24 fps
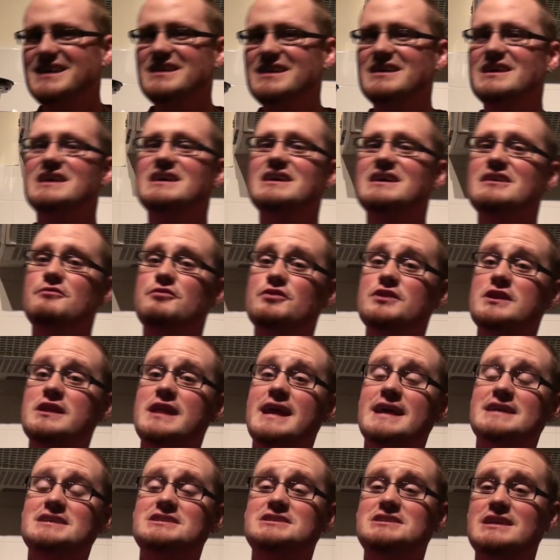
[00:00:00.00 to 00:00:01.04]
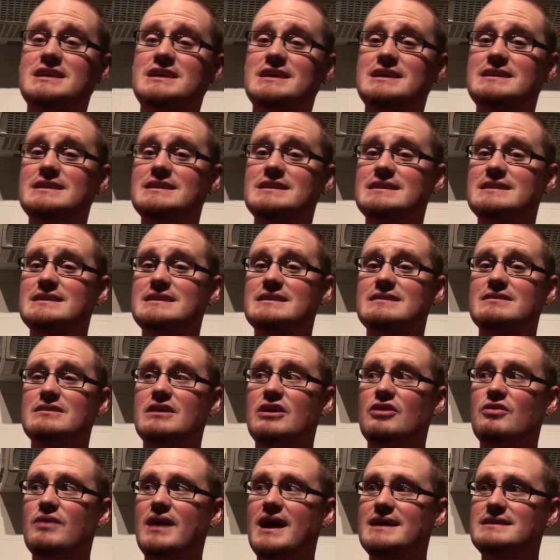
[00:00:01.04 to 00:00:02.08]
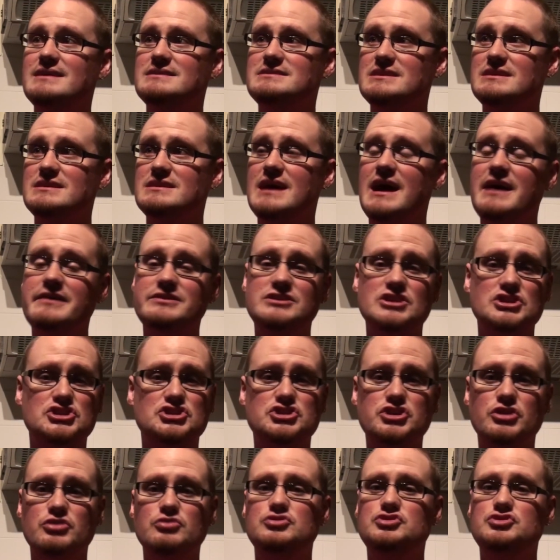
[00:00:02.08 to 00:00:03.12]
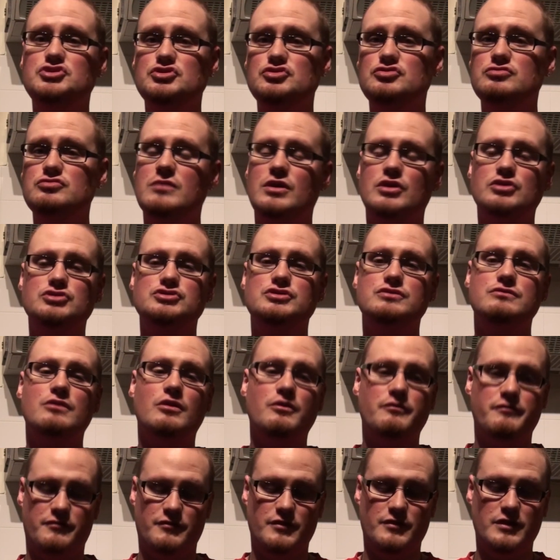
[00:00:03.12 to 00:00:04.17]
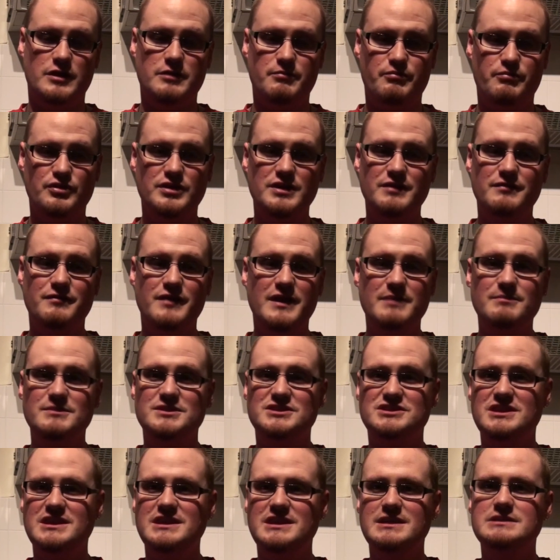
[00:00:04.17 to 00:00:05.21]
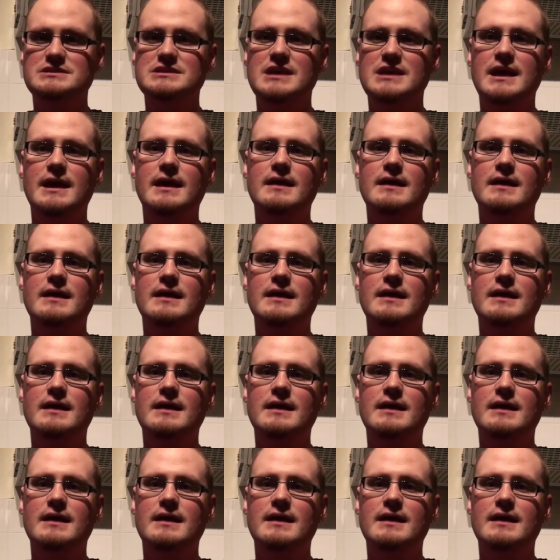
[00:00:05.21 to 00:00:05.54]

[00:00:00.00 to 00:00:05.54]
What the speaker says: For the next scene, alright, I just showed you most of the pretty famous scenes.